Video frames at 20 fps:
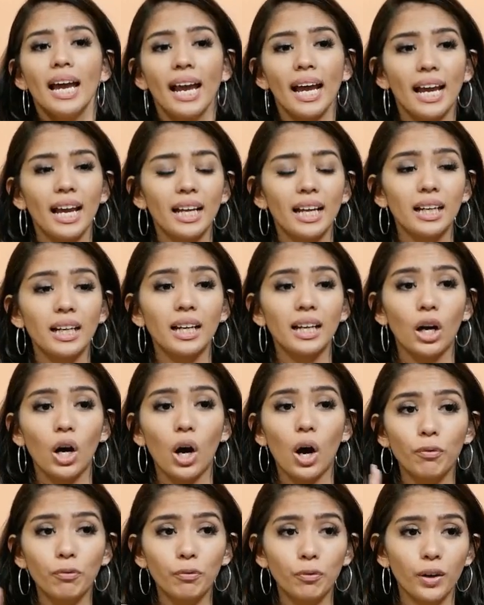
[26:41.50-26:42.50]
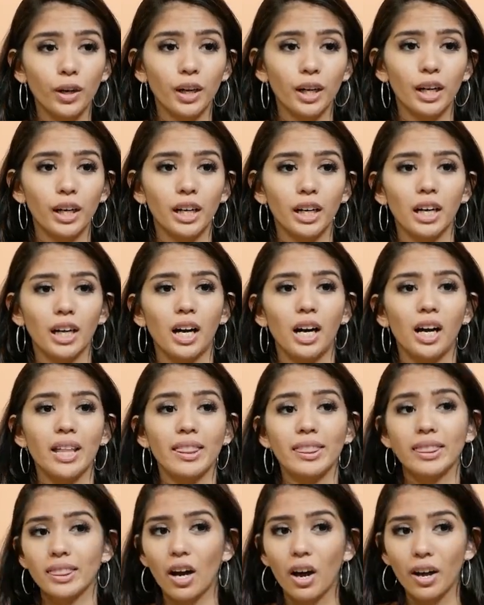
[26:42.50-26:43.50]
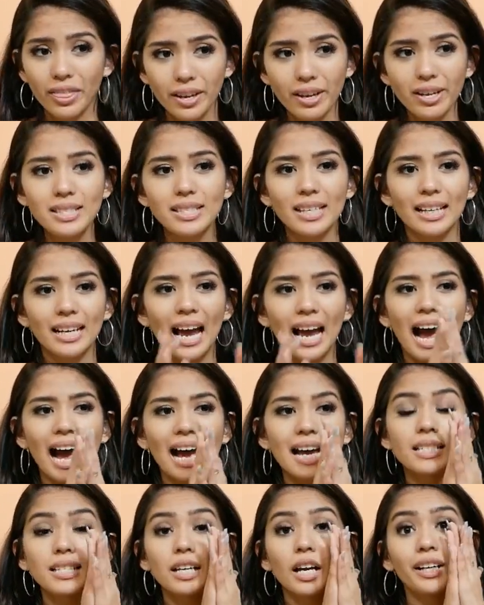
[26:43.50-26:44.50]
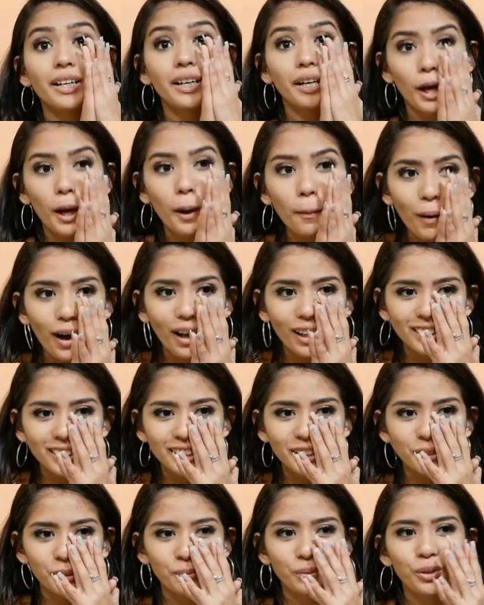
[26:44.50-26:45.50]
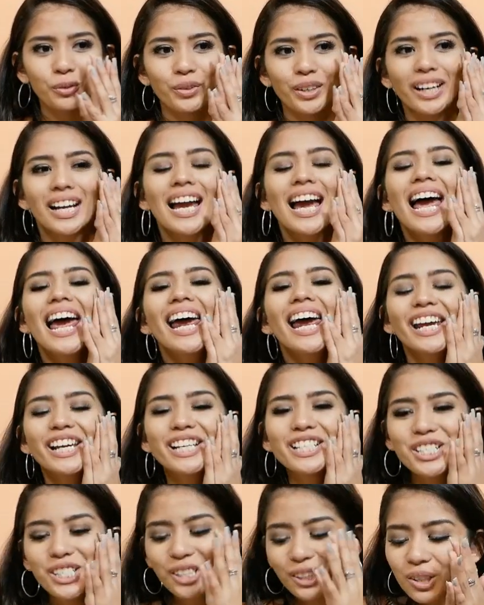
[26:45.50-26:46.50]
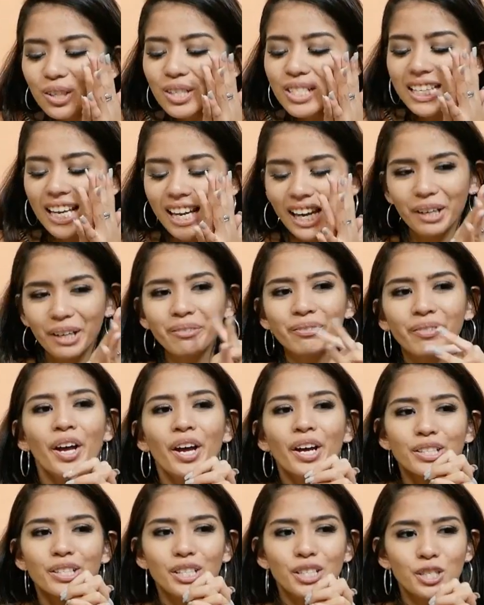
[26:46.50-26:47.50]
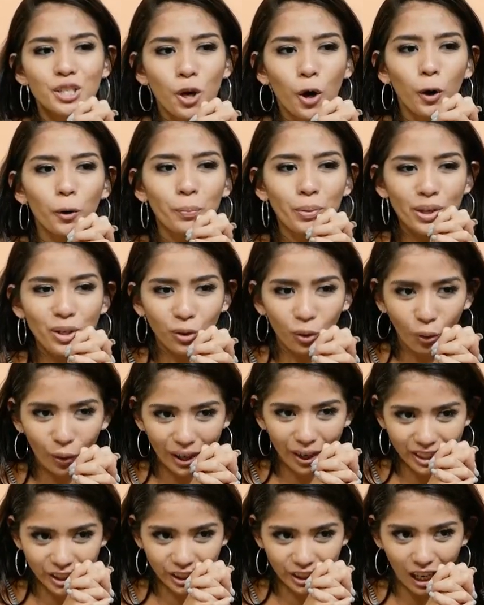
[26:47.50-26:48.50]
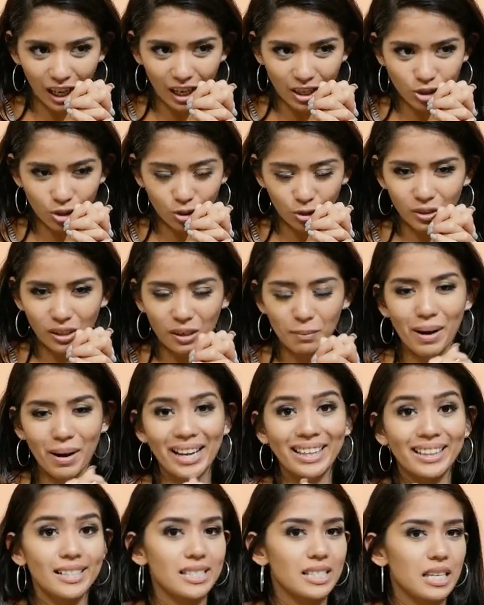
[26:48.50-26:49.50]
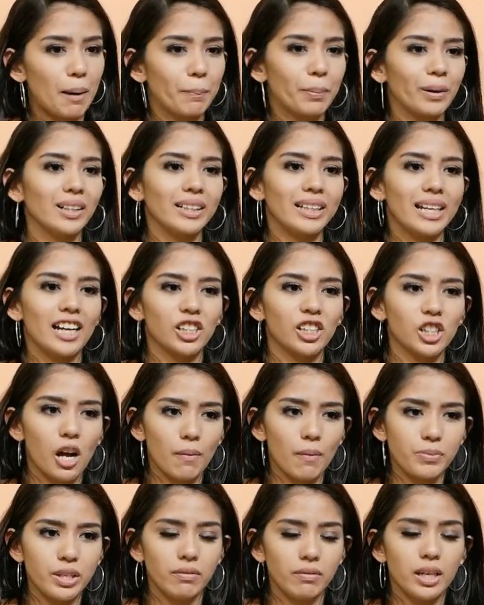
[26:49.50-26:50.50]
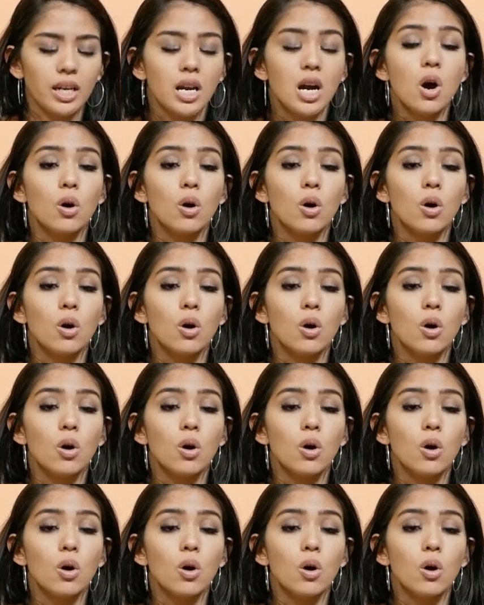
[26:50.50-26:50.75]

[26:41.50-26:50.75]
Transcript: And for this, it has a nail polish remover exclusive to Tobi Koi Gel. So you can buy this separately at Shop TV